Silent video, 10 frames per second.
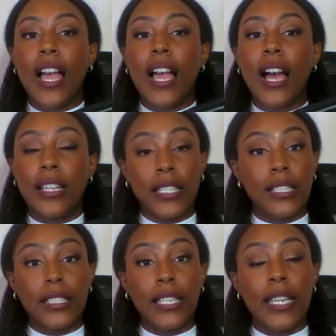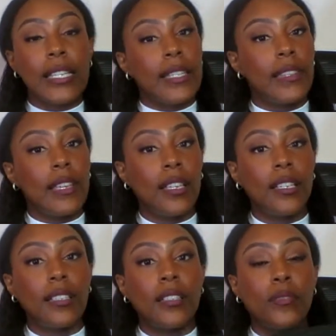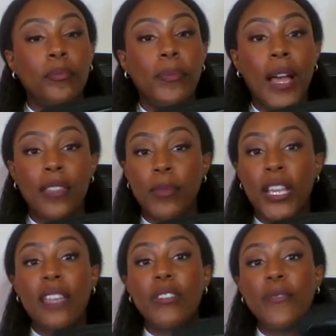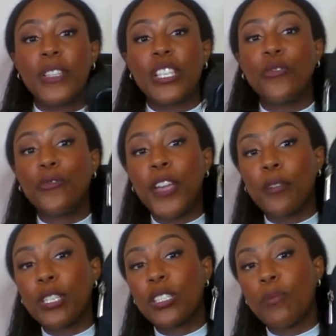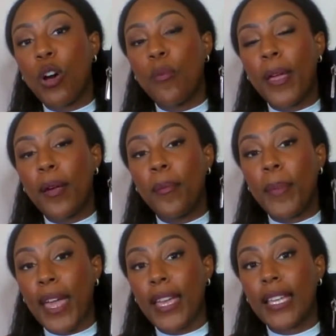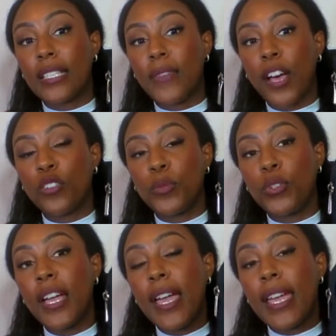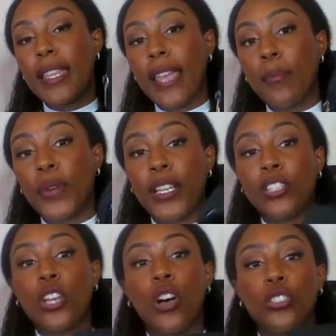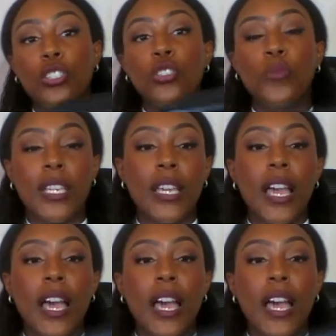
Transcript: honestly, anything by the brand, even if it's a very small bag, is valuable. And that brand is called Tumi.